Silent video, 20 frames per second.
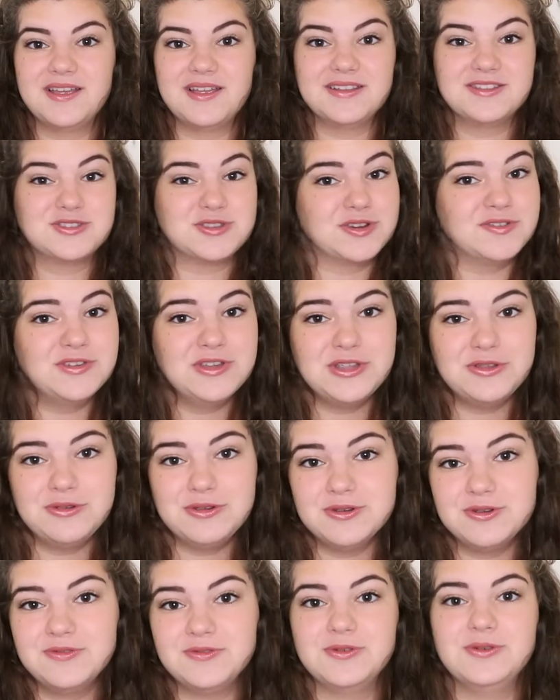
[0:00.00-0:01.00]
serving you
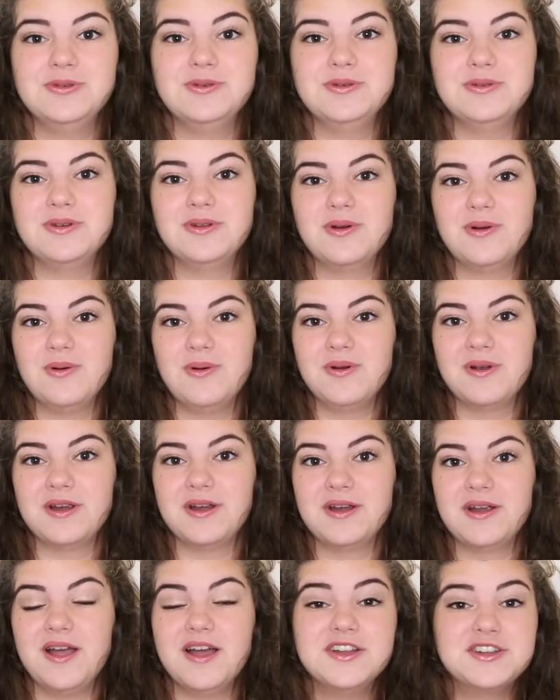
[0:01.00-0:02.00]
your food,
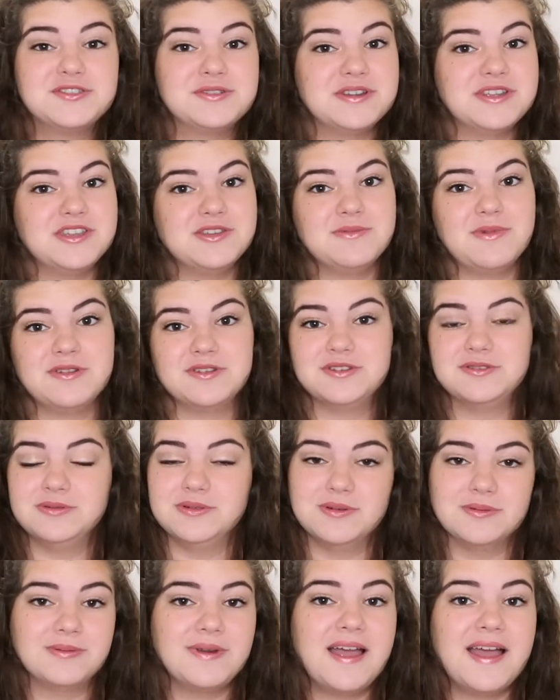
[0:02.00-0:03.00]
or ushering you onto
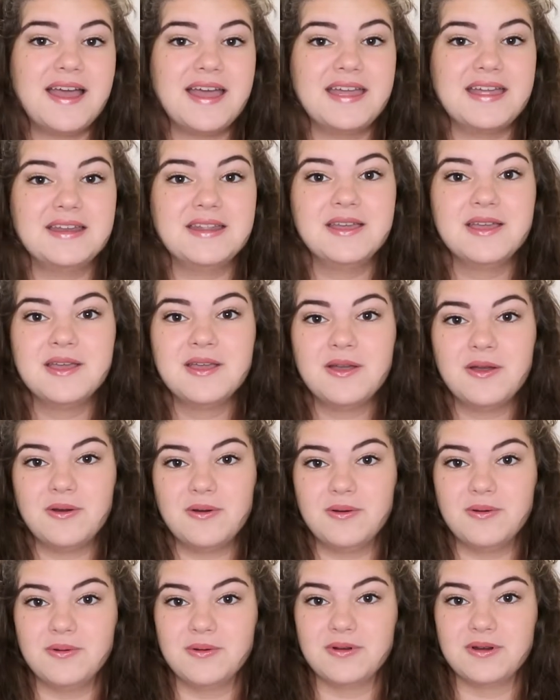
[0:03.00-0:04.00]
a ride,
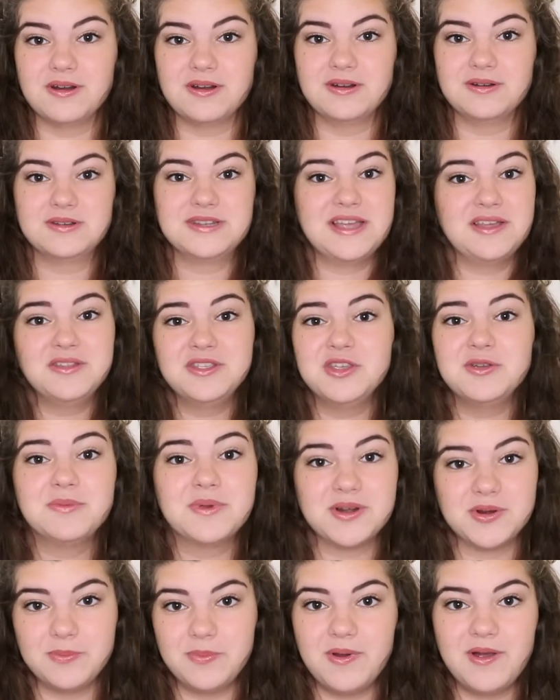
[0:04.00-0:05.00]
or telling you
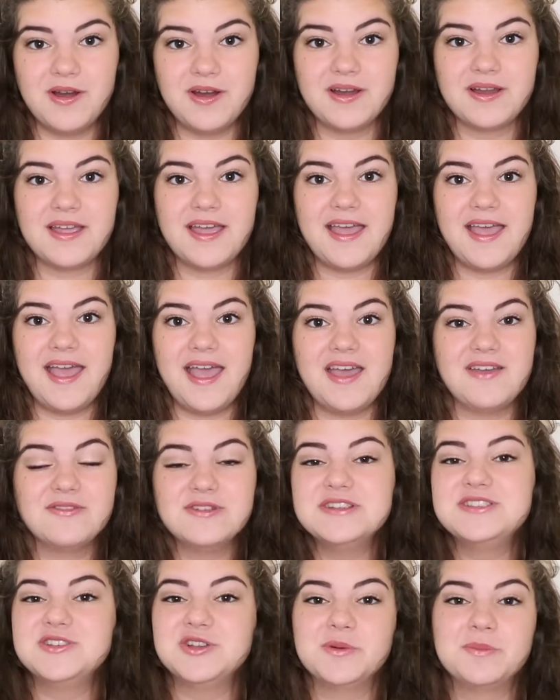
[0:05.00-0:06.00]
where to park,
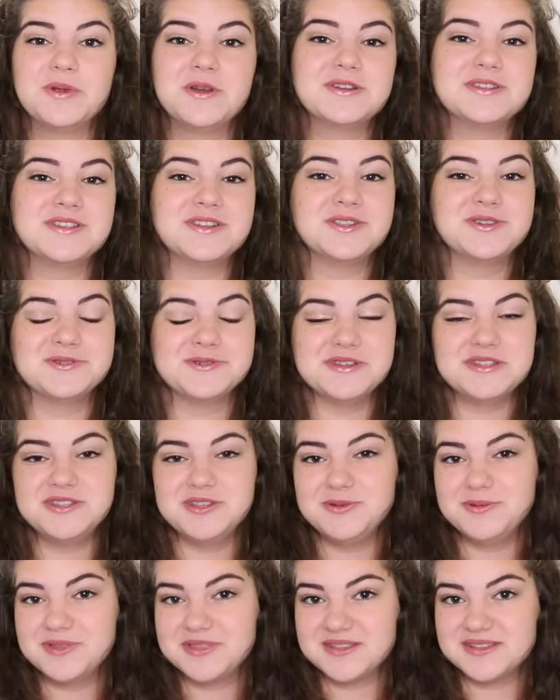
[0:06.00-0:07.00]
every single person greets
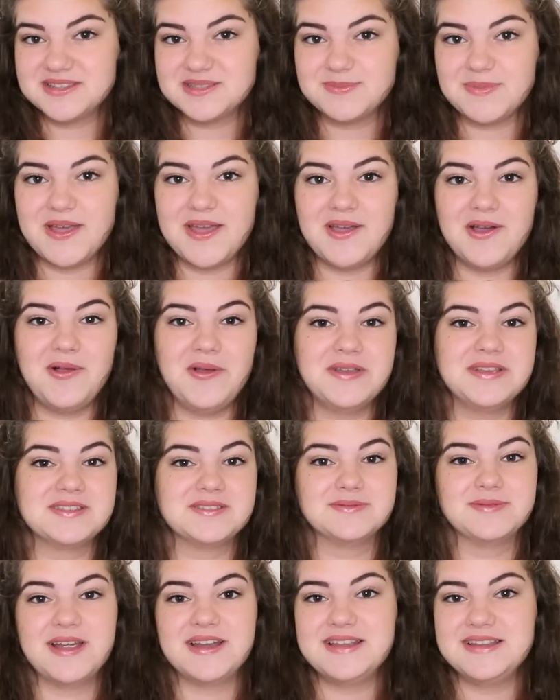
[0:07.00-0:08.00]
you with a smile,
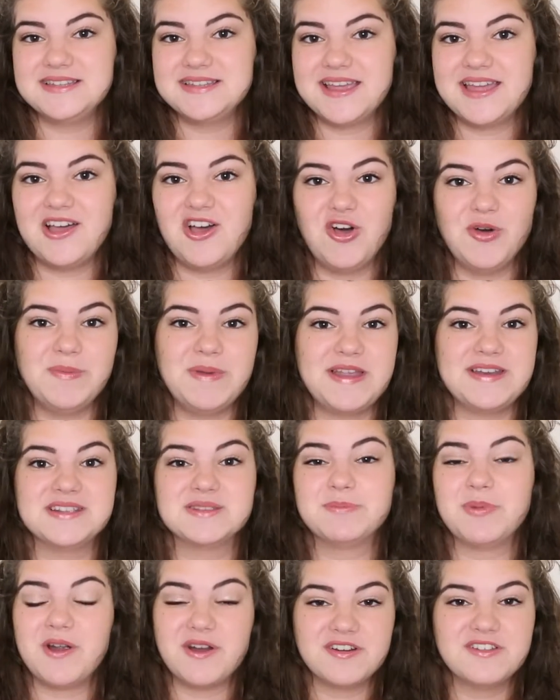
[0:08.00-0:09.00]
is ready to help, and
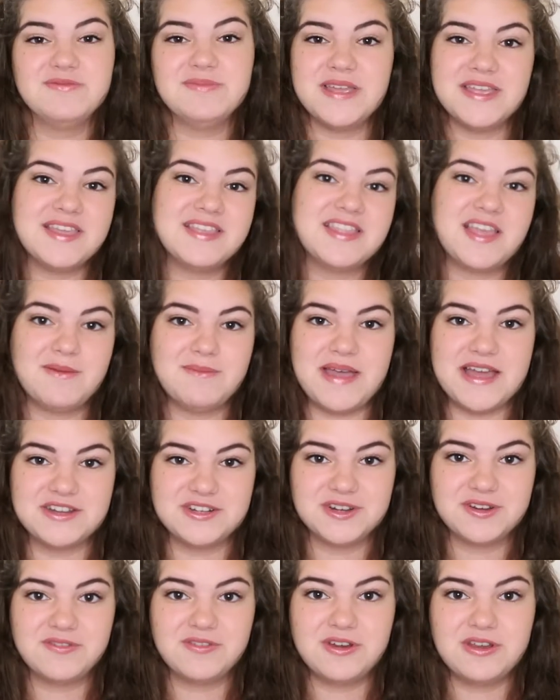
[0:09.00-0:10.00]
is part of making that
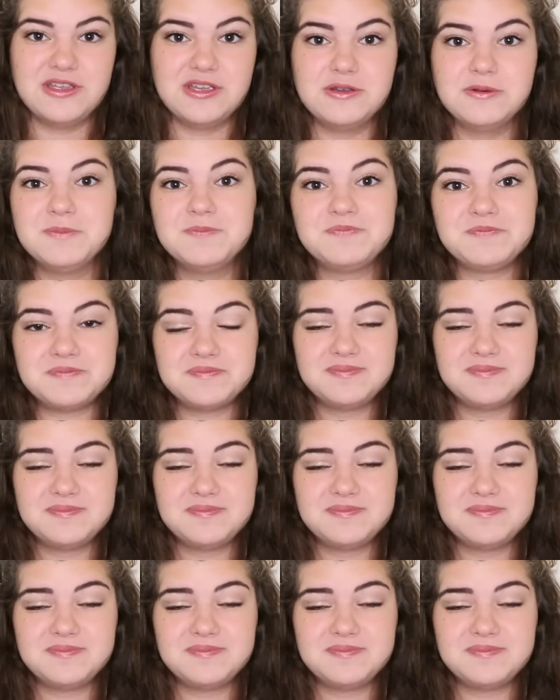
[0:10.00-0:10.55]
magic for you.